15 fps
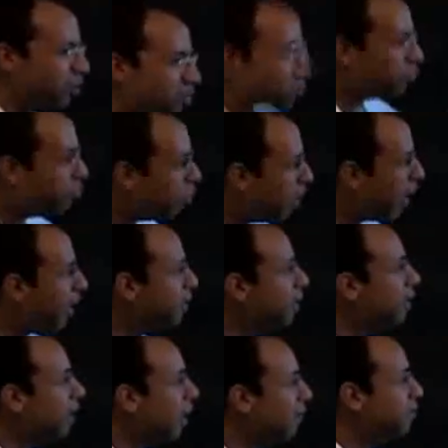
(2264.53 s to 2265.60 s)
One
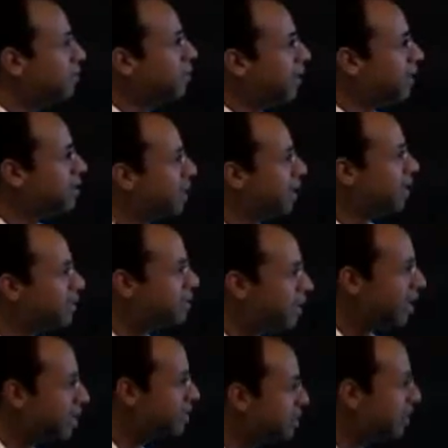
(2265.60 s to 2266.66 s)
of the things that he
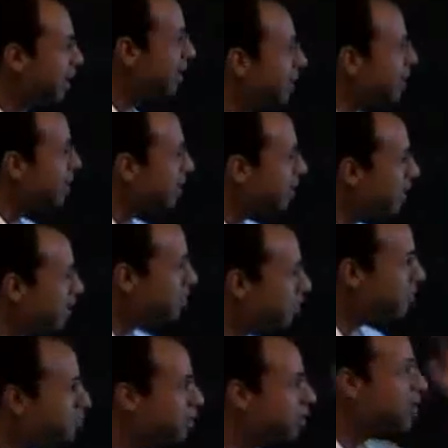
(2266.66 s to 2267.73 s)
says is that the
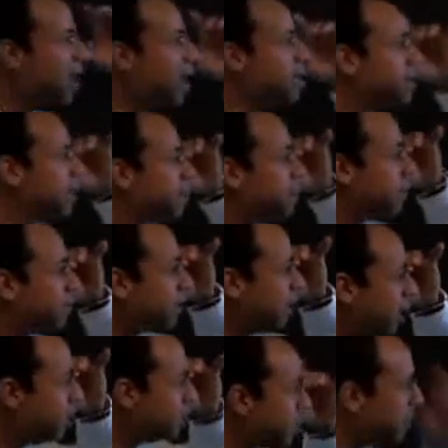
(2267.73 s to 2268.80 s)
Egyptian concept of
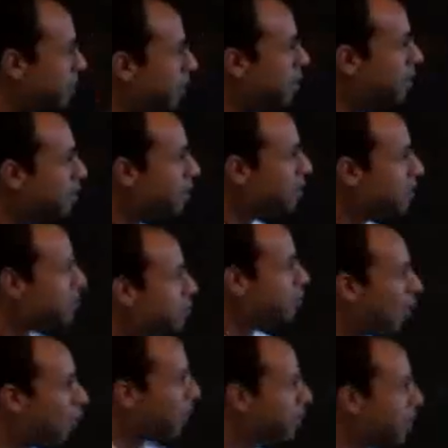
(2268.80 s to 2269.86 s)
kingship, so
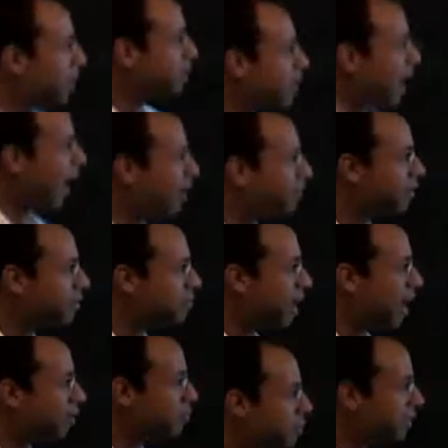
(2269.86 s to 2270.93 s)
akin to African
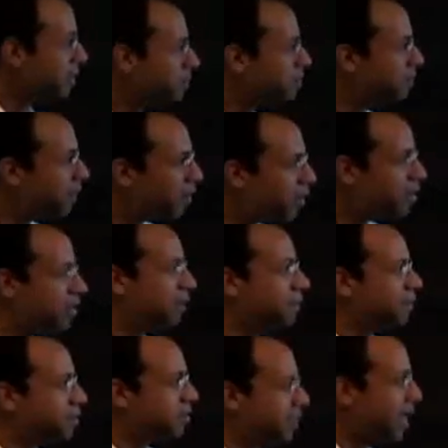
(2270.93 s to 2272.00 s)
models, seems very different
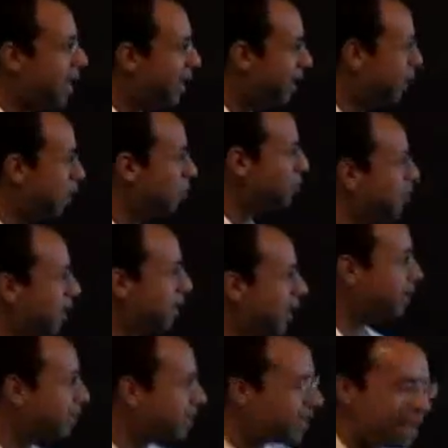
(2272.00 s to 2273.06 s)
to that held in
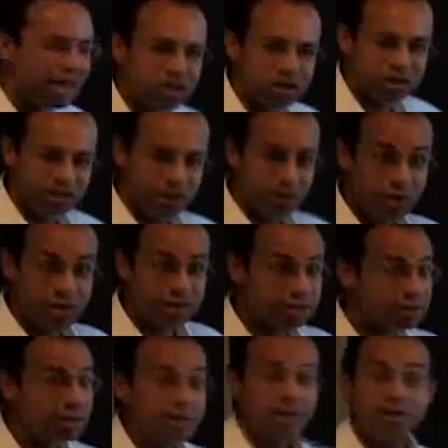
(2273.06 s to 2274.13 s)
the ancient Near East.
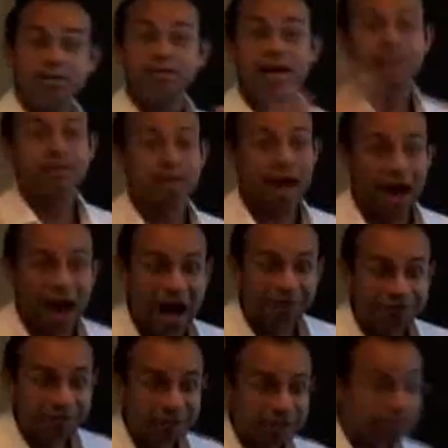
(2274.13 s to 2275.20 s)
That's
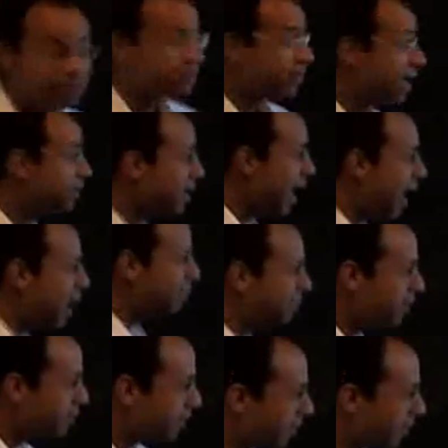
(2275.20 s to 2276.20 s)
obvious. That's obvious.